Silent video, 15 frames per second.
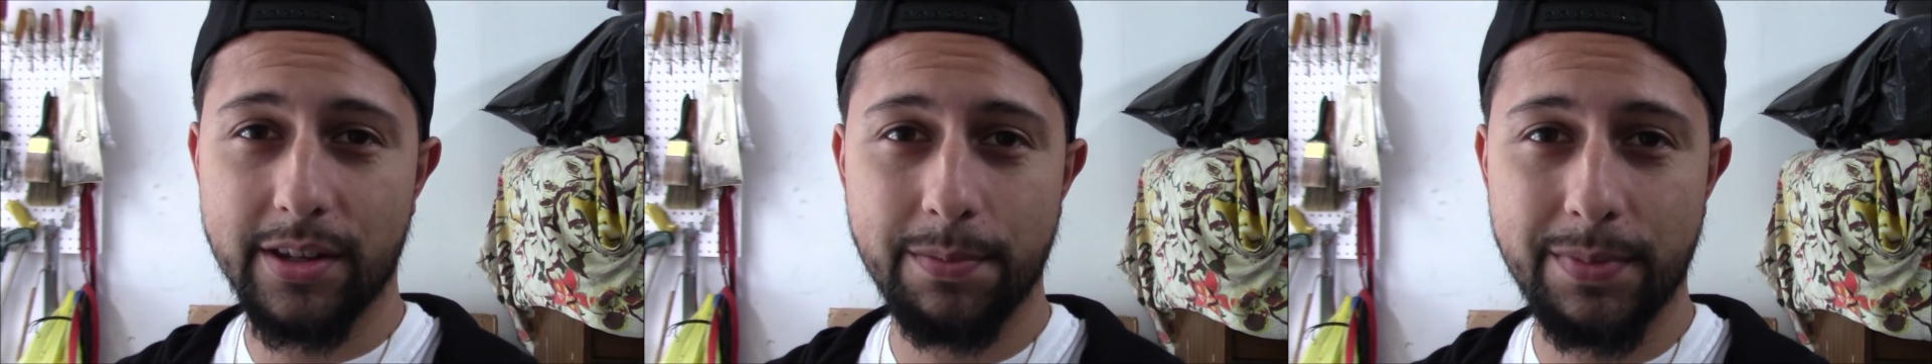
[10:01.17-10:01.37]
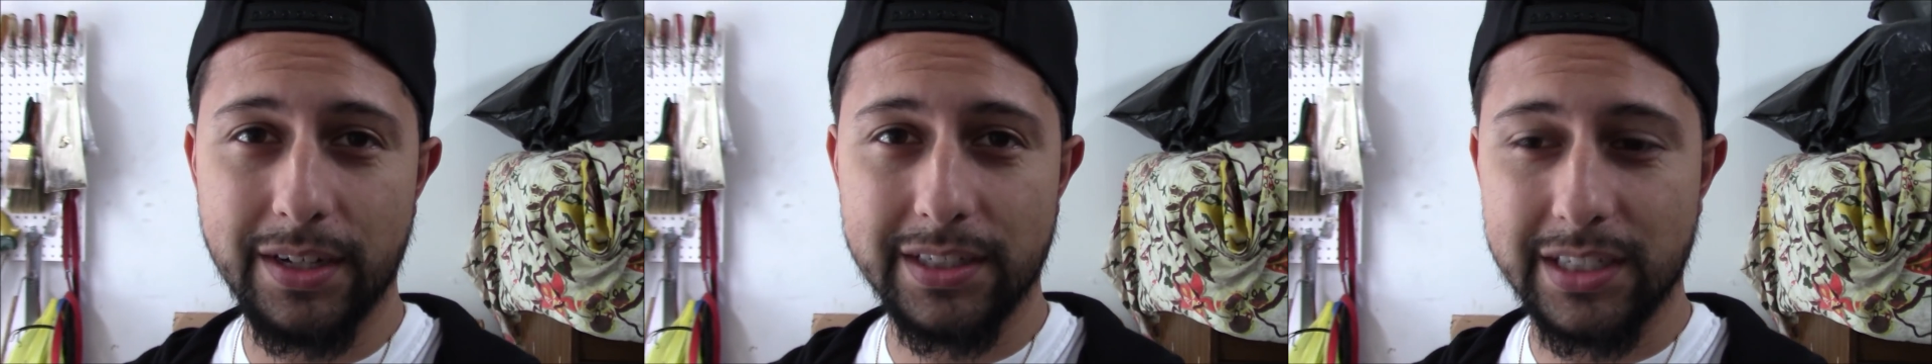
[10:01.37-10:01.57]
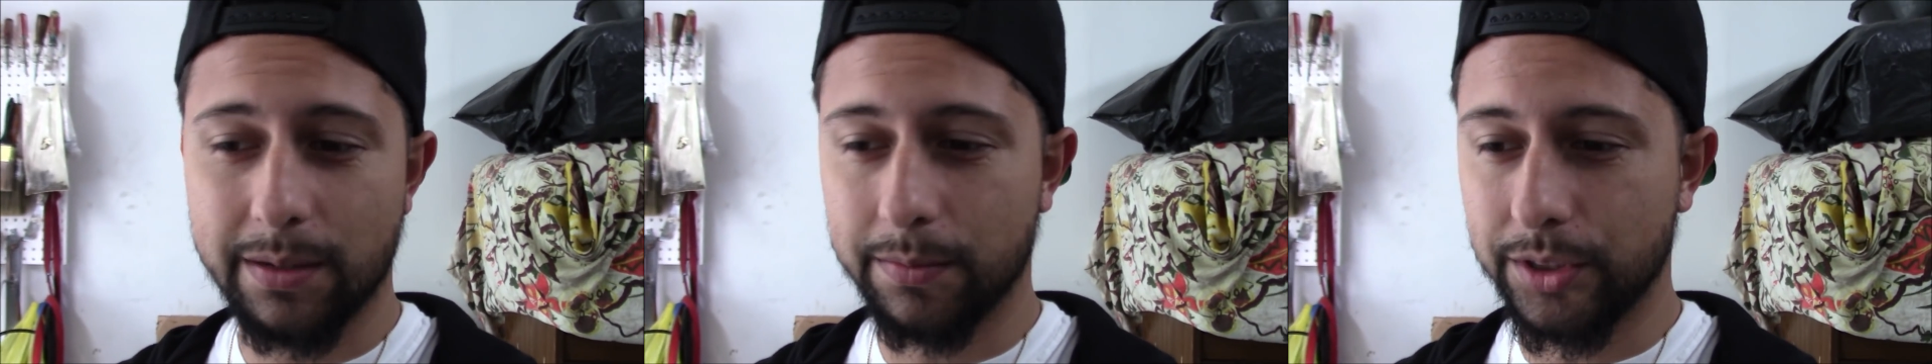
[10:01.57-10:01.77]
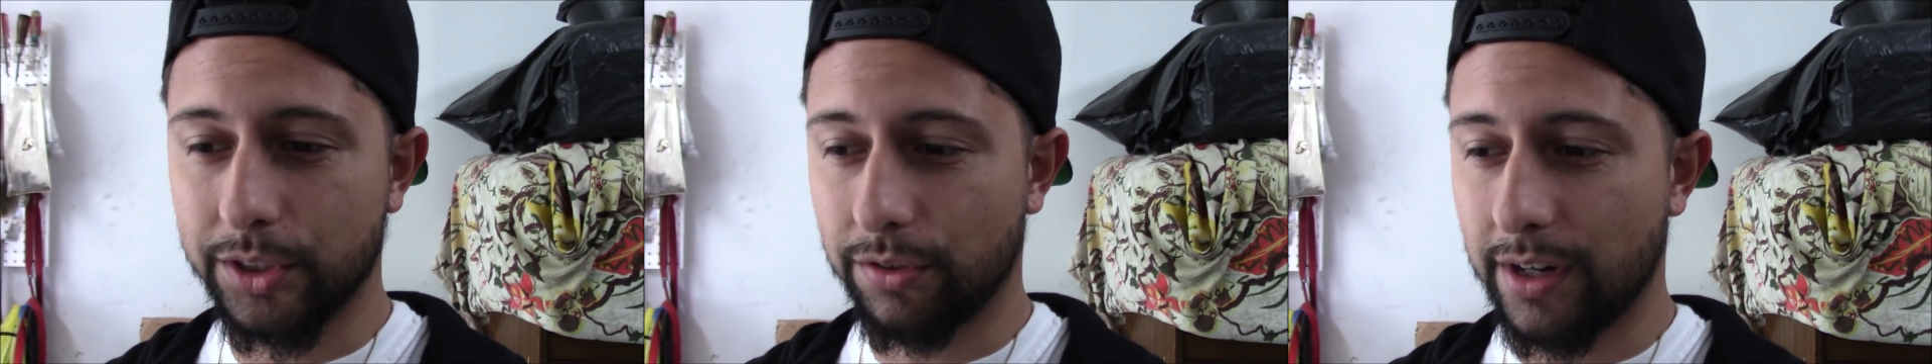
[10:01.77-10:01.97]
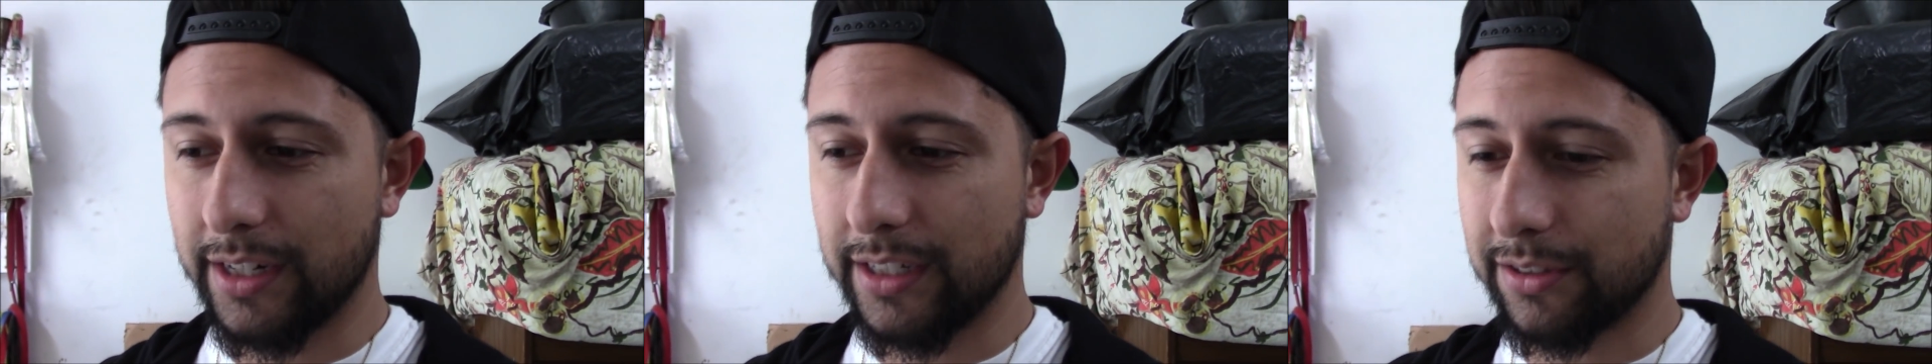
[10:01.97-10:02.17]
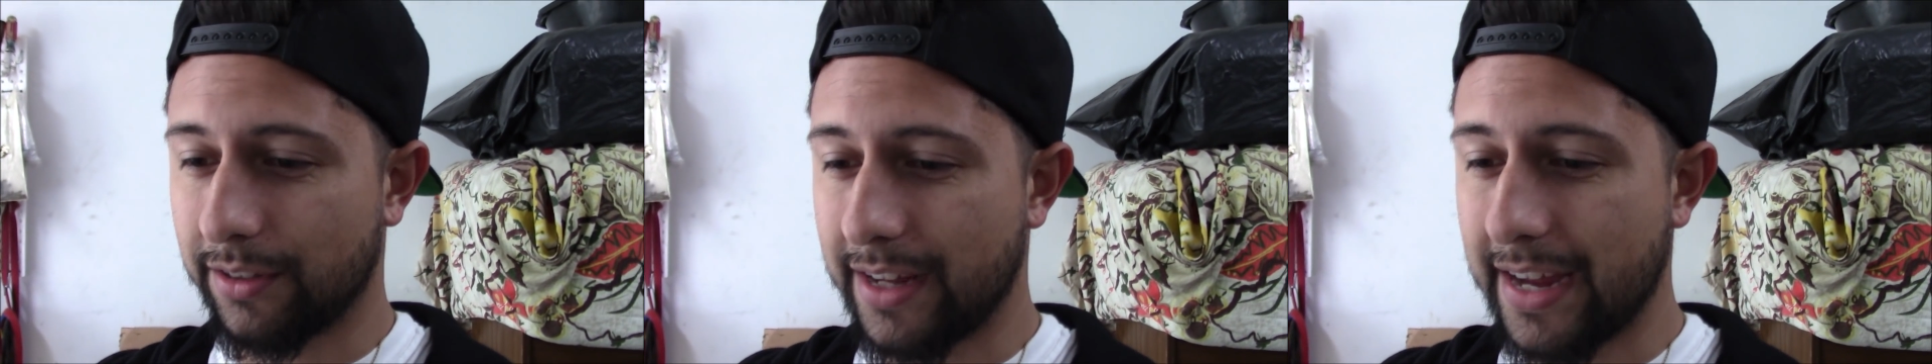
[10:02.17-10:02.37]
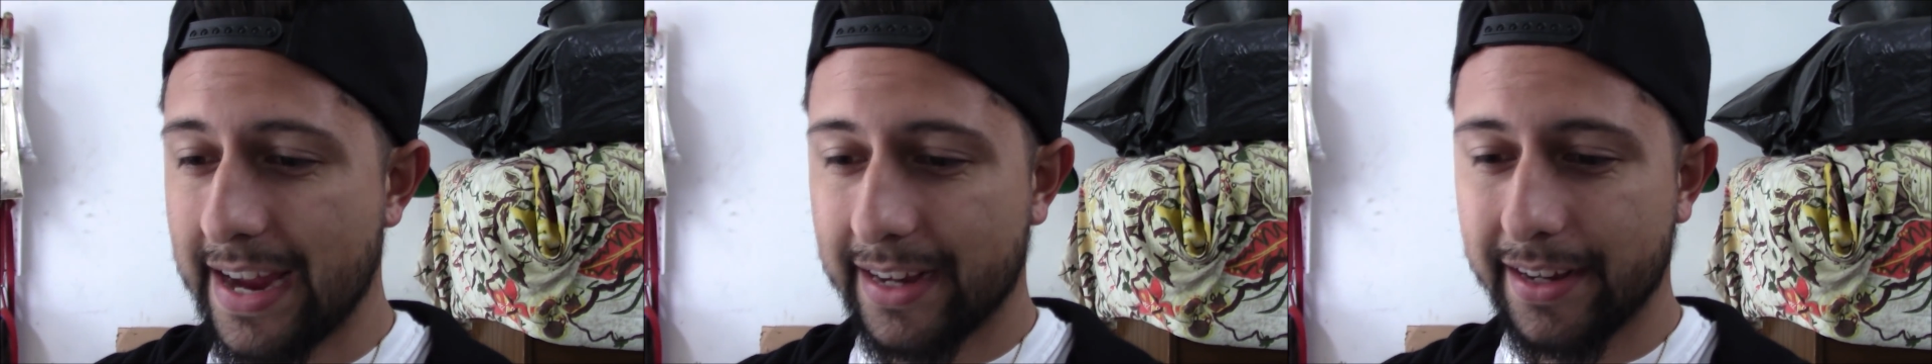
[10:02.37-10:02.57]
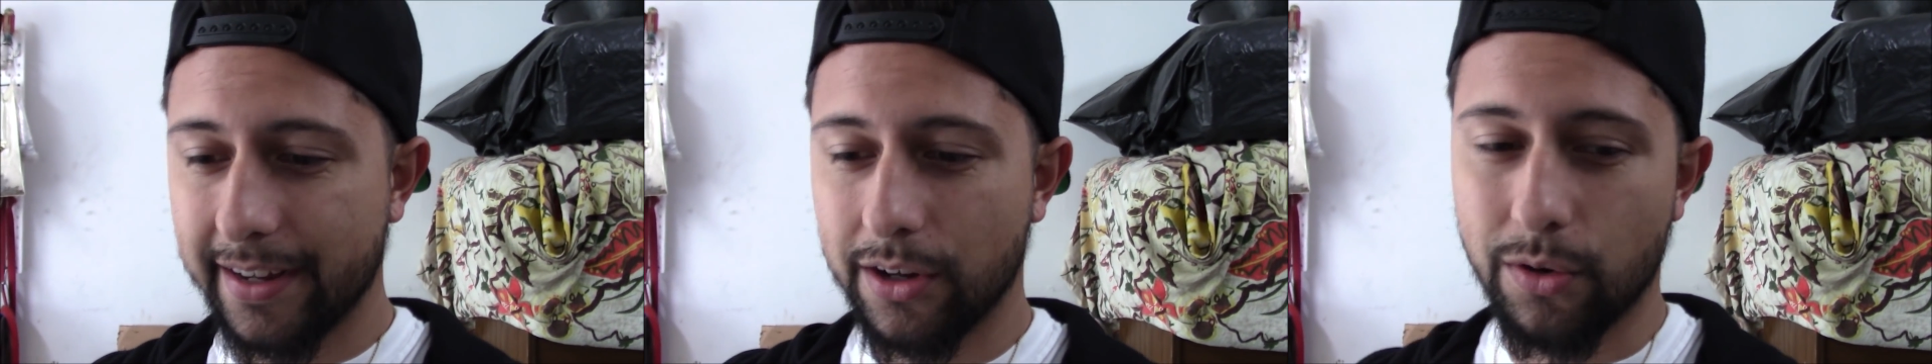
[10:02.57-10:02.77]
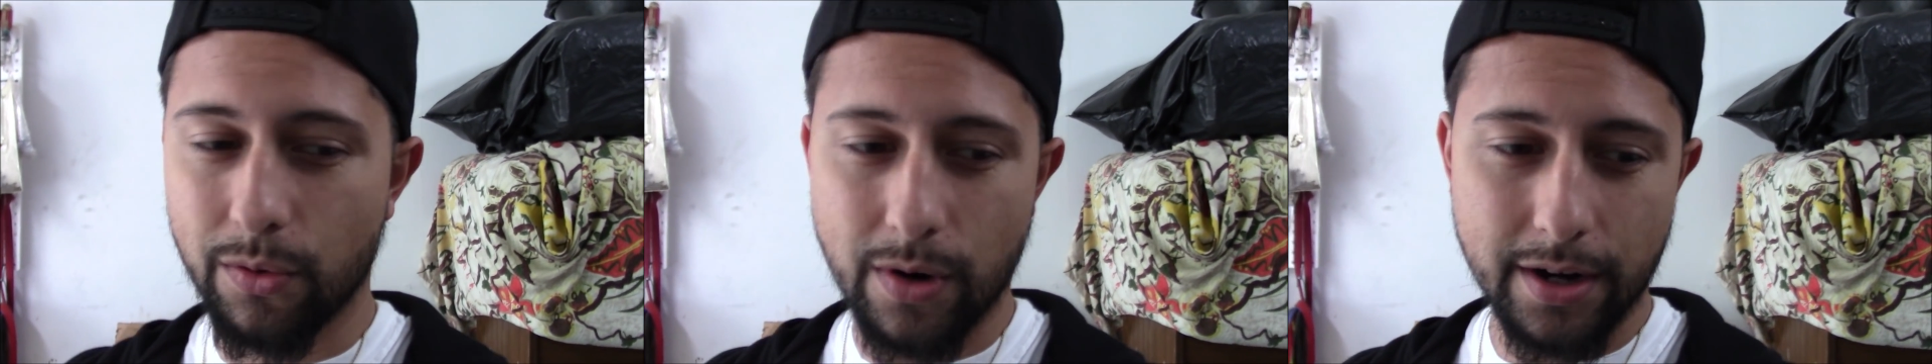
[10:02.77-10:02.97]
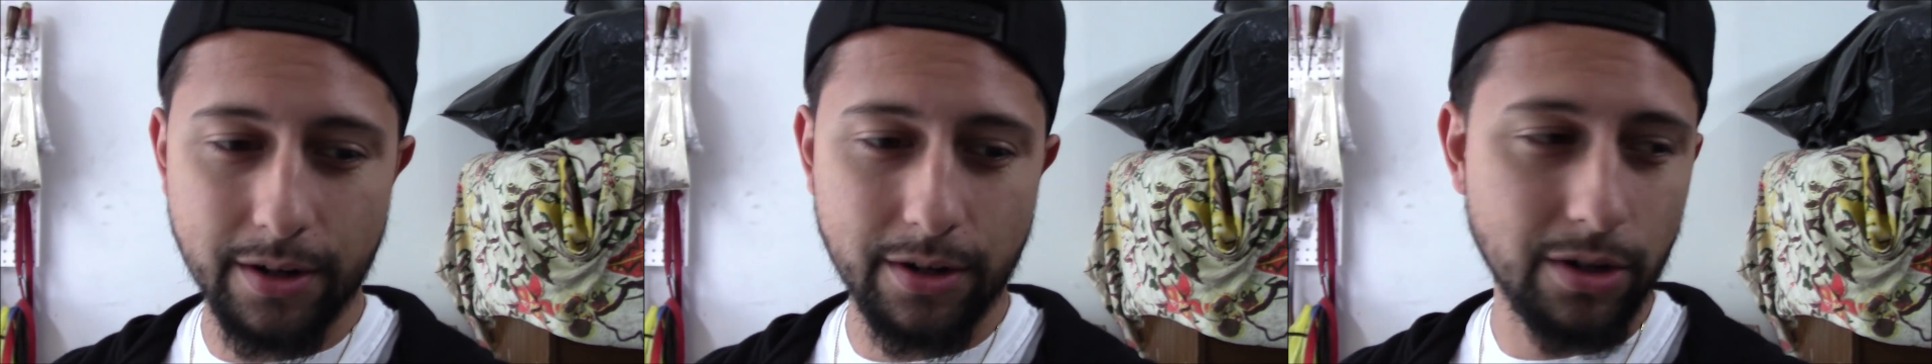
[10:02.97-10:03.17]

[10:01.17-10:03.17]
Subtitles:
be assembled already, so the head can go on it.